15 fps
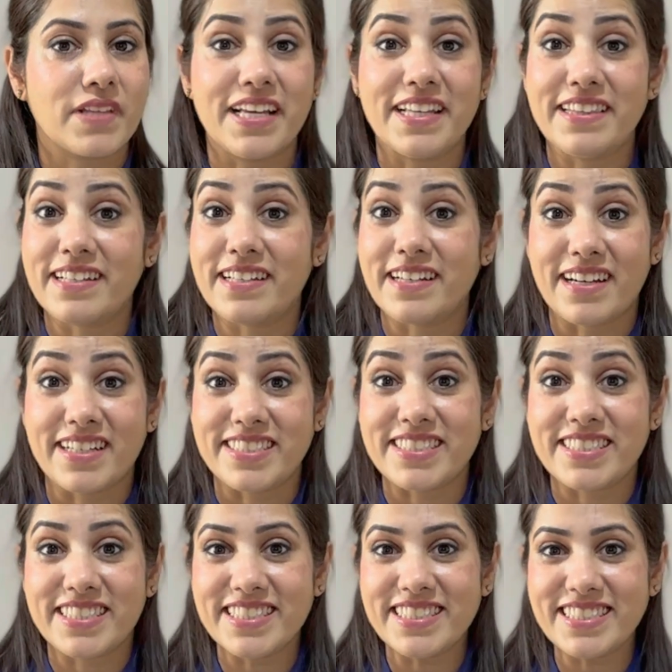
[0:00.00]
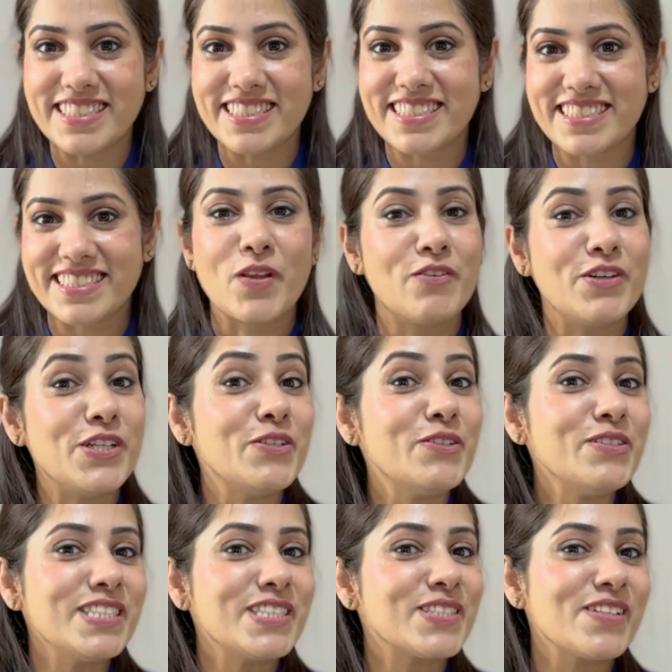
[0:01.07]
In the 90s, we
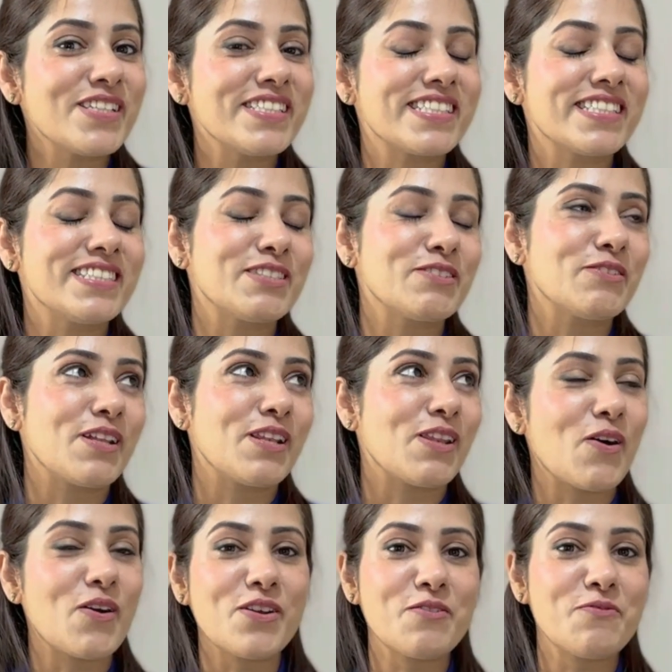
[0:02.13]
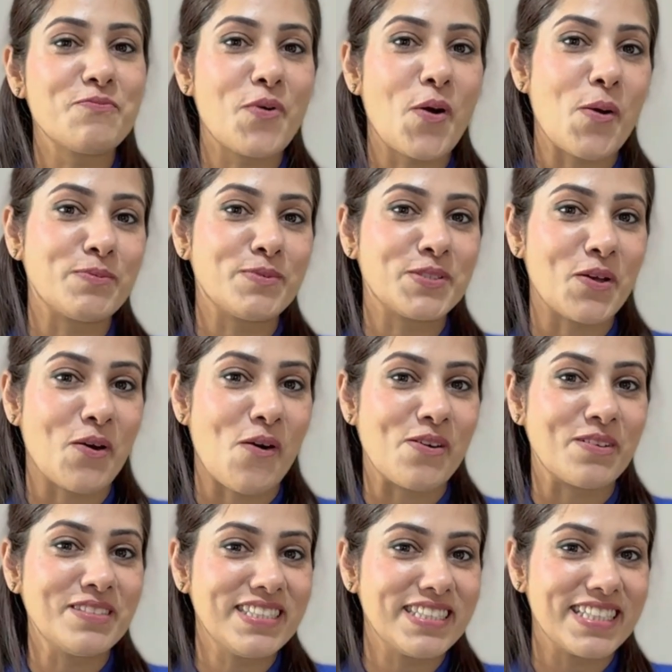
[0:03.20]
used to listen to a lot of pop
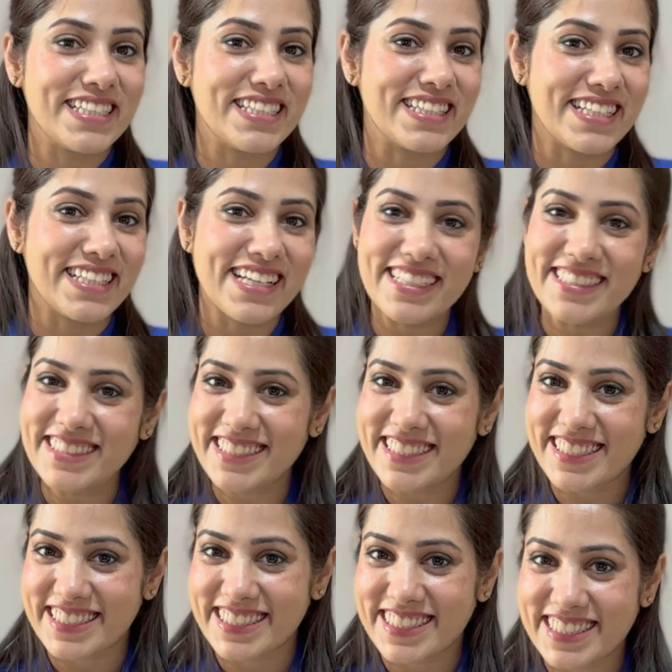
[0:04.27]
songs in the 90s.